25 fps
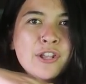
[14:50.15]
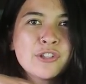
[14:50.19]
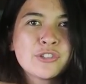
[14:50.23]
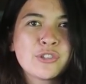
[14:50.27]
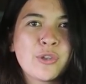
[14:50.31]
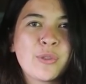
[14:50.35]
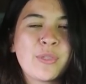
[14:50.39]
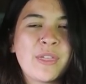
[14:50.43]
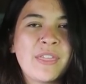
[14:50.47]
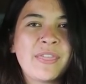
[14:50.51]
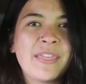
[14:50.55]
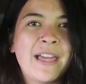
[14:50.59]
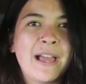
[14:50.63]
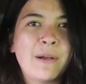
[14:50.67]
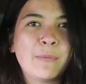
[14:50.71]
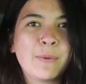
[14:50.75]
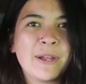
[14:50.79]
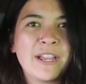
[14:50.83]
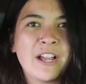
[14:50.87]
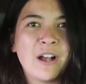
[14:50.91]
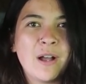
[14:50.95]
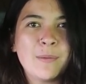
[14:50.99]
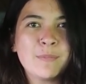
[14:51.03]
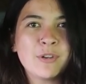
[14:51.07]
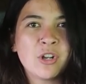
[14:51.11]
So then that
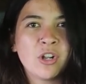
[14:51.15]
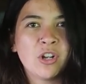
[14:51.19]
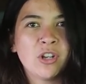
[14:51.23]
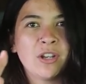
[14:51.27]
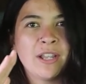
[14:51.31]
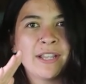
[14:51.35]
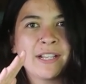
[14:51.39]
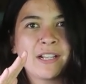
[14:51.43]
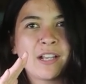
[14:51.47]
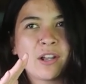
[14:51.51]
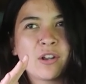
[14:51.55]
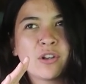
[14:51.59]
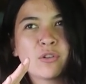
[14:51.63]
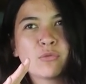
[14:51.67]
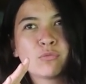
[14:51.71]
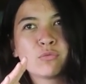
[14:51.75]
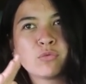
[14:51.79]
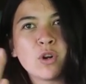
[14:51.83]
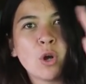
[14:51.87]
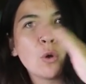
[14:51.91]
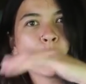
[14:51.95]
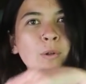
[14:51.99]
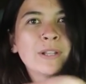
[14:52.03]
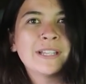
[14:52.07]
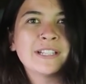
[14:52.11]
way I'm not like
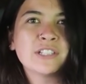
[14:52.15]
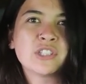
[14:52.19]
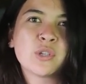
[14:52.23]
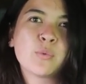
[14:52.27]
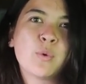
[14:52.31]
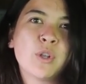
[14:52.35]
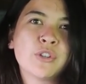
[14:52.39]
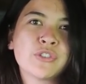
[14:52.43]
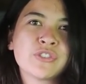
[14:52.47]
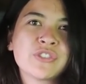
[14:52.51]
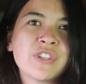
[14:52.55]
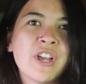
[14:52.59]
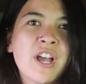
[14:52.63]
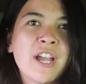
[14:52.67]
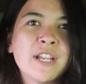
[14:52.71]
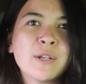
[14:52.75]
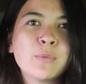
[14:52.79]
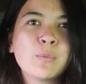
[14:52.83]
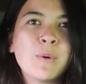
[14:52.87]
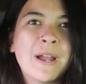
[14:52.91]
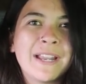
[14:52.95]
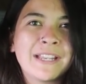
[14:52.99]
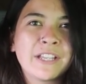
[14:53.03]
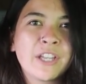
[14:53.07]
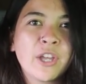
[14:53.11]
rolling to one
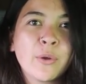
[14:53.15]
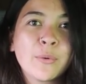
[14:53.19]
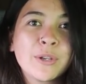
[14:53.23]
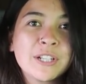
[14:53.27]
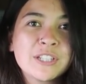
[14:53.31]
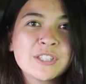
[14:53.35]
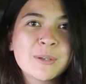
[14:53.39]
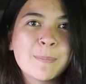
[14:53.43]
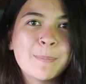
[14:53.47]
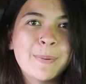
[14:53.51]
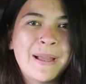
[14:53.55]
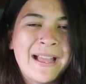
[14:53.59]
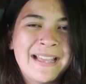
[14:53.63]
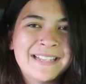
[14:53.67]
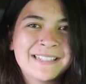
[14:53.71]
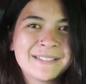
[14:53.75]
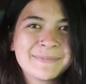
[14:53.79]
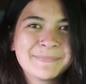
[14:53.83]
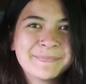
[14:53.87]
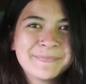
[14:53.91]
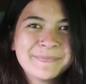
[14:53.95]
side when going to bed.